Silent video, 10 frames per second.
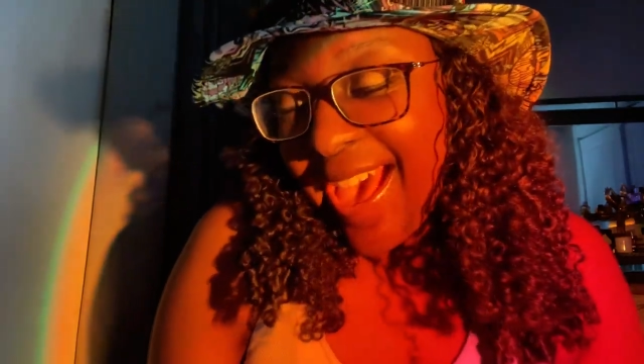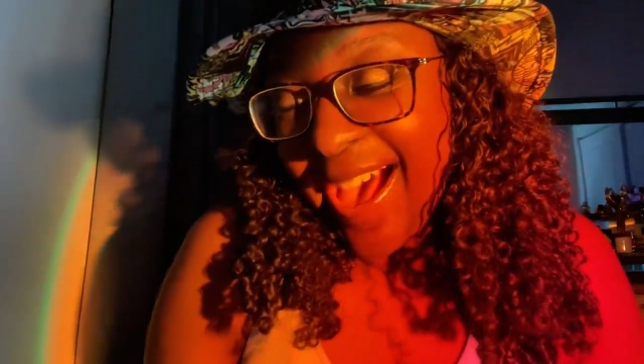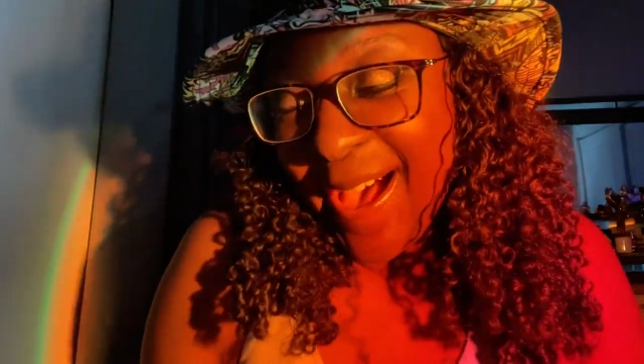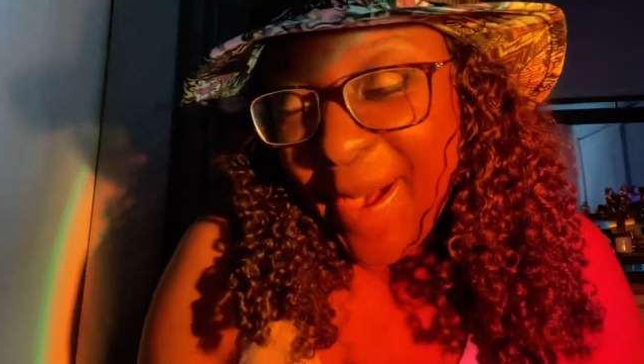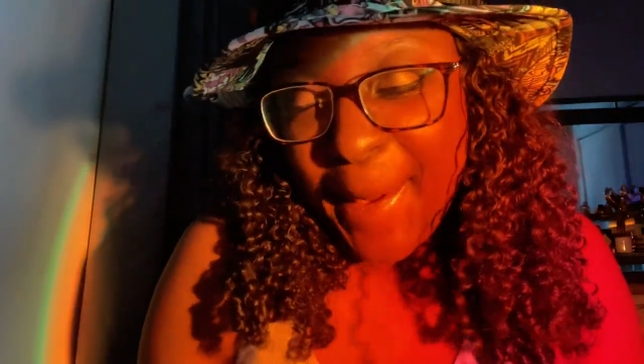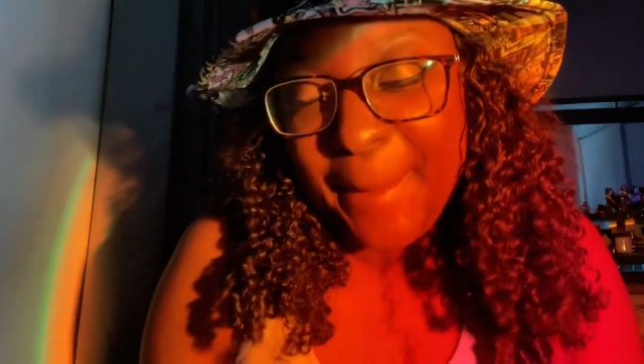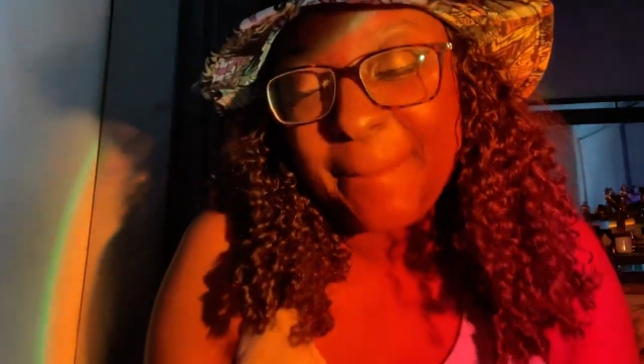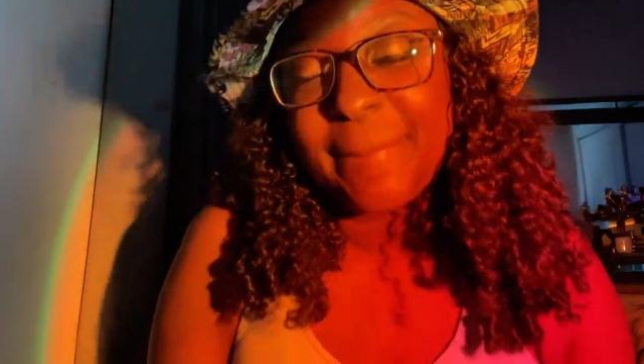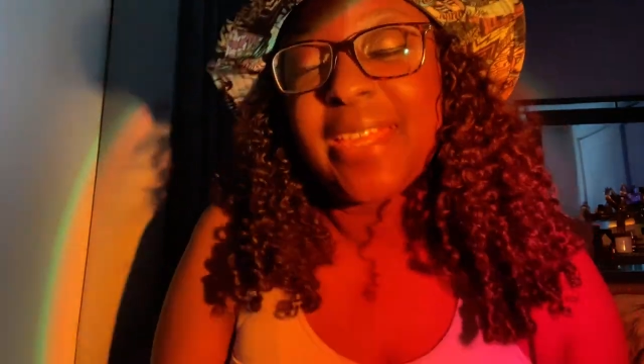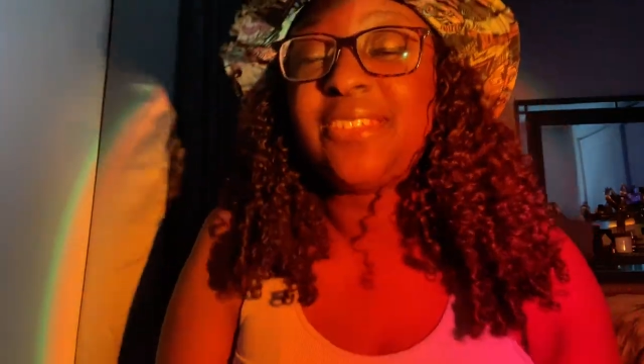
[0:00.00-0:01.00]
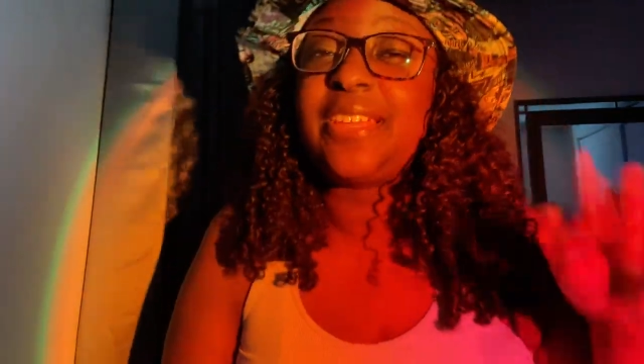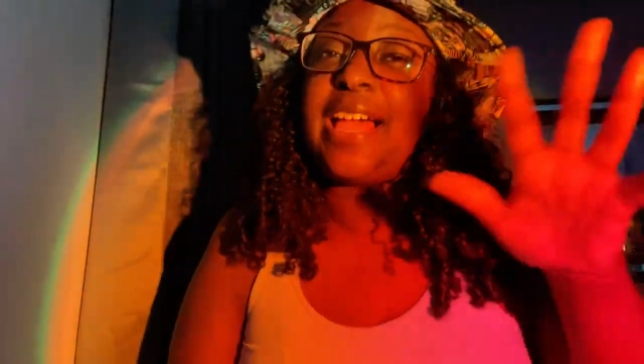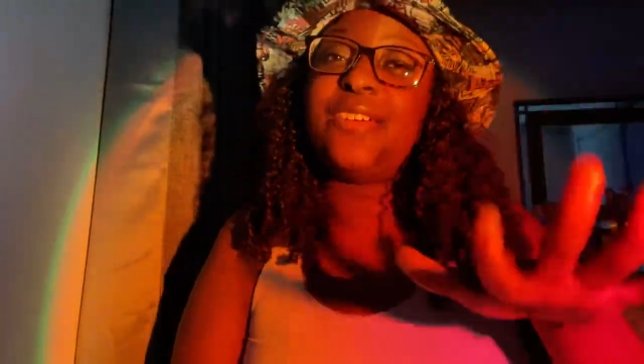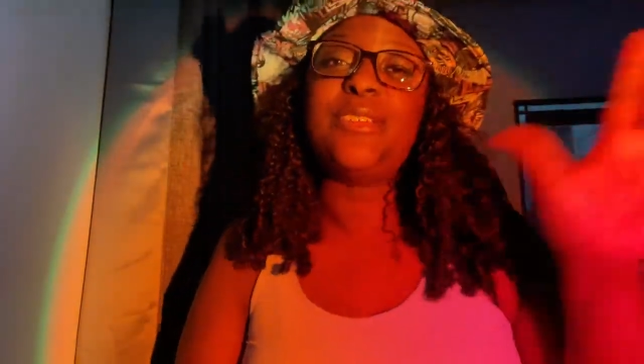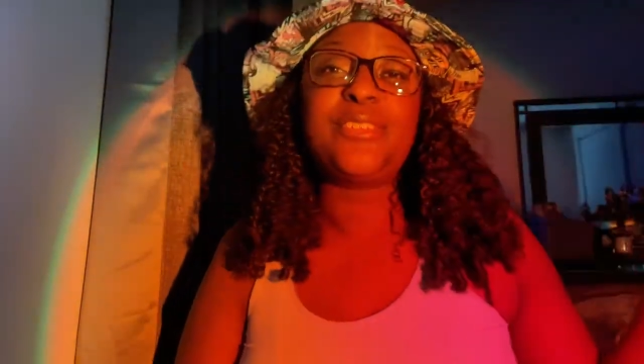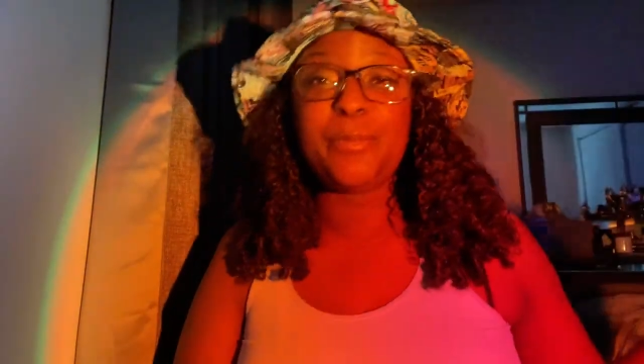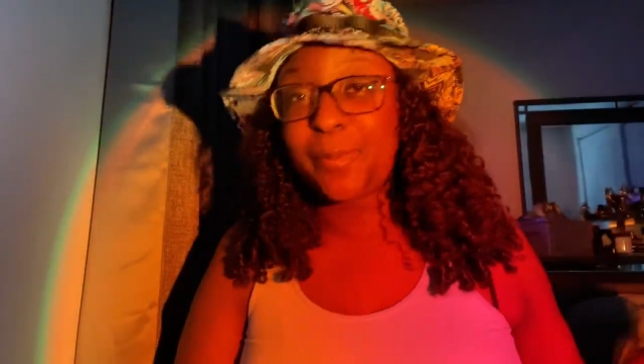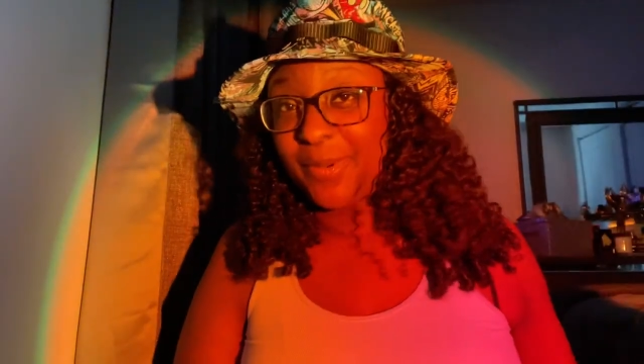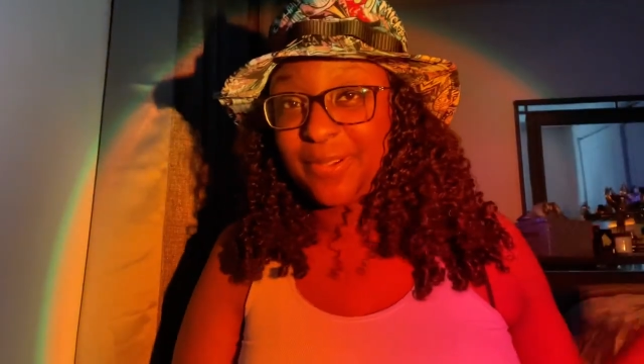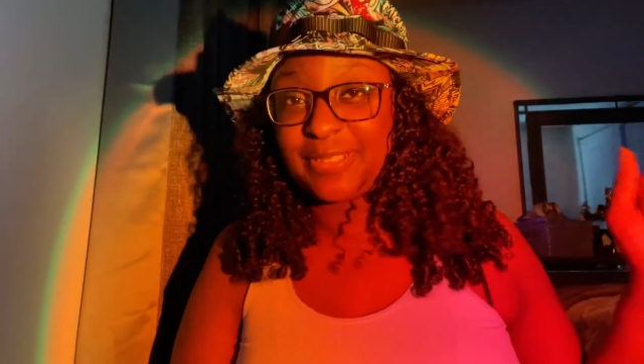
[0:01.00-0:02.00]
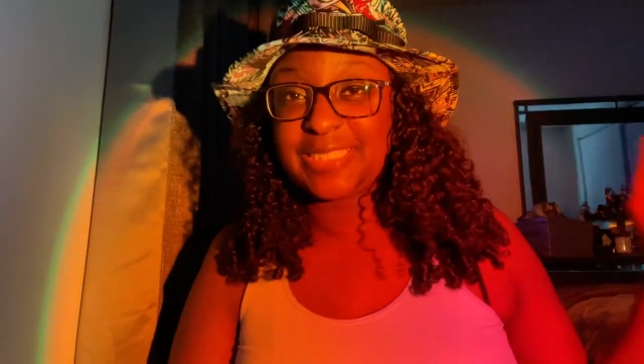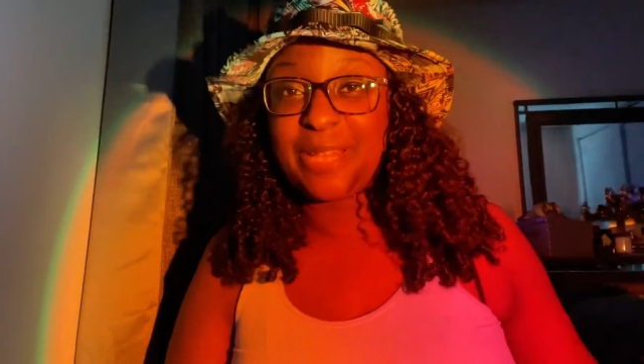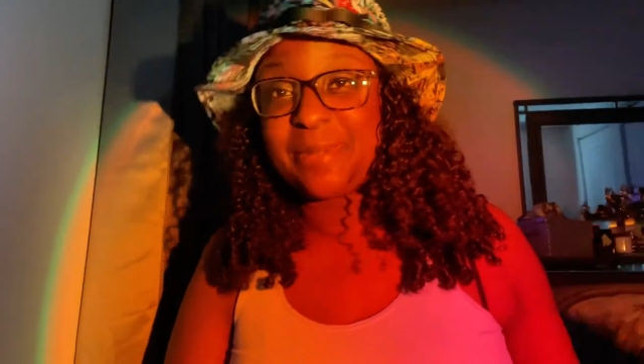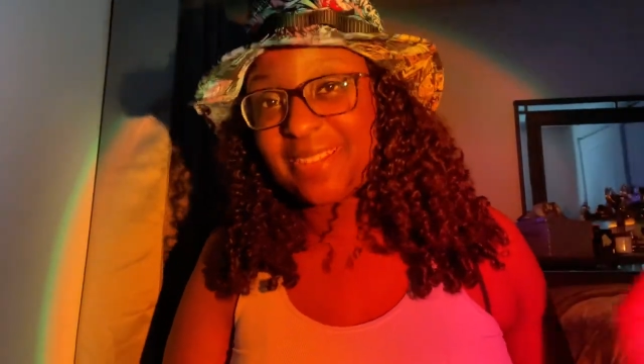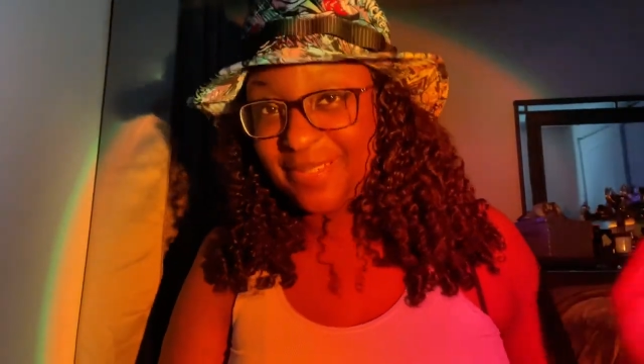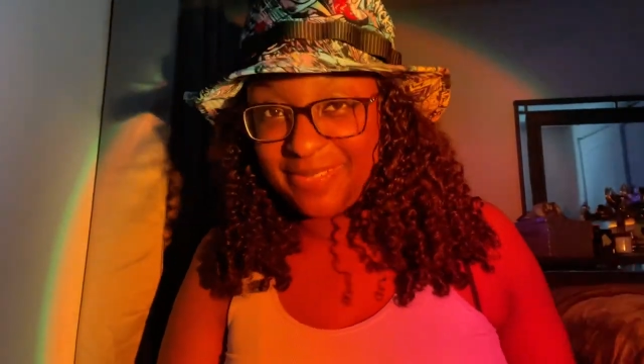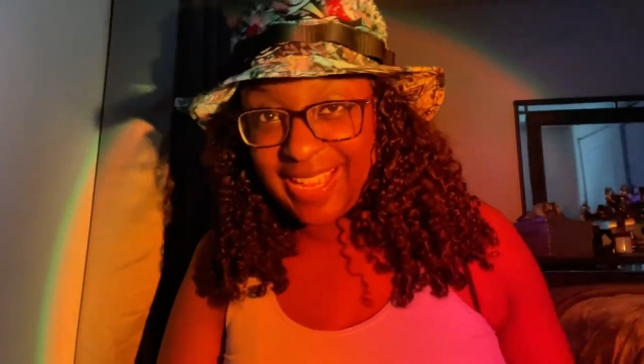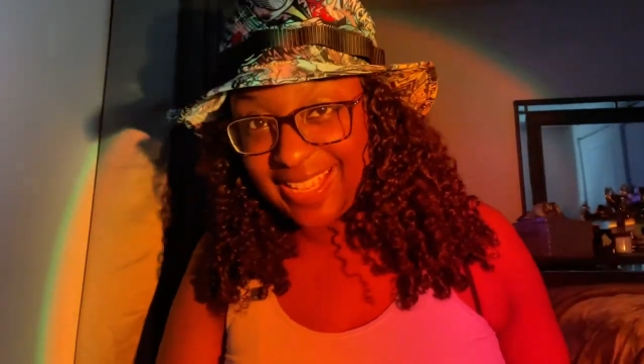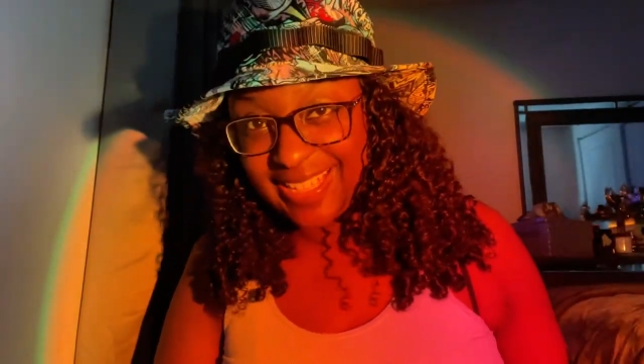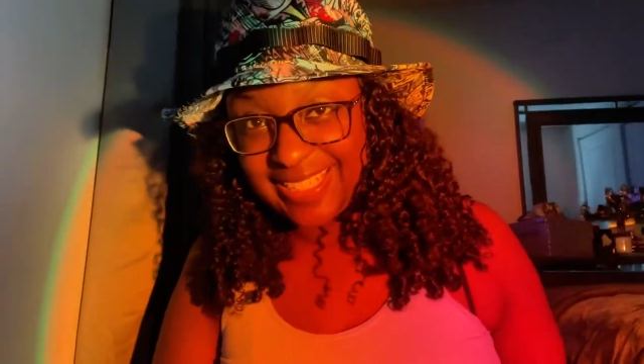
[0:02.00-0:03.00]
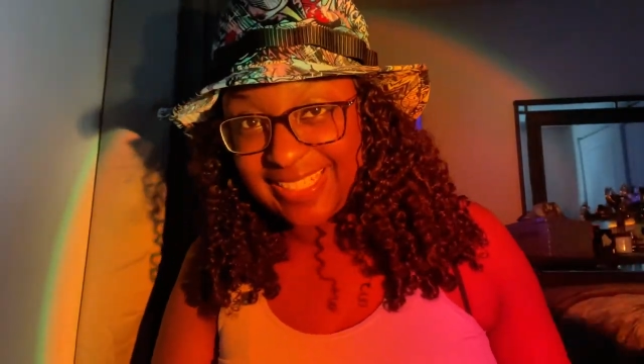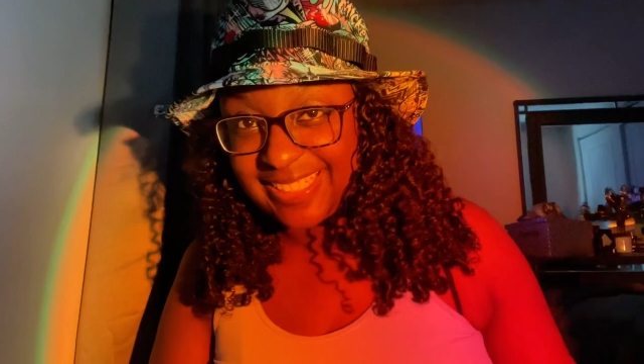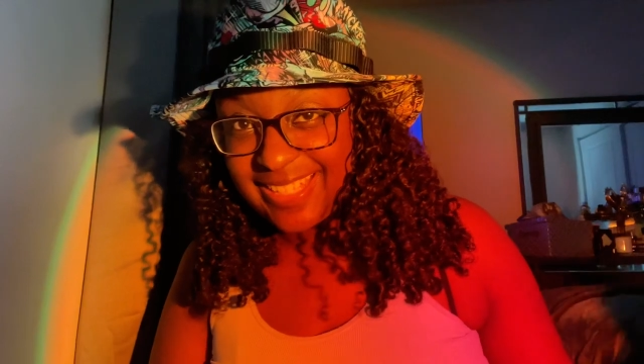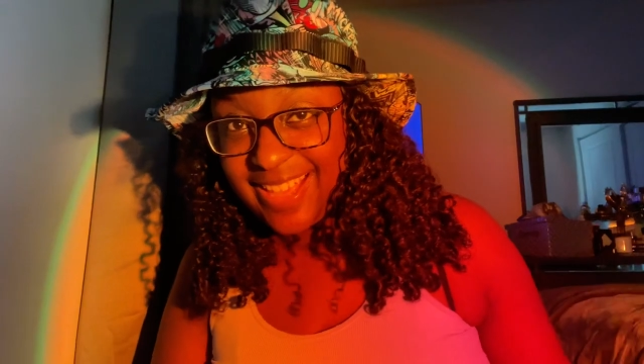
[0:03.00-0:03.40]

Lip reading: So y'all know the Super Bowl is coming up, right?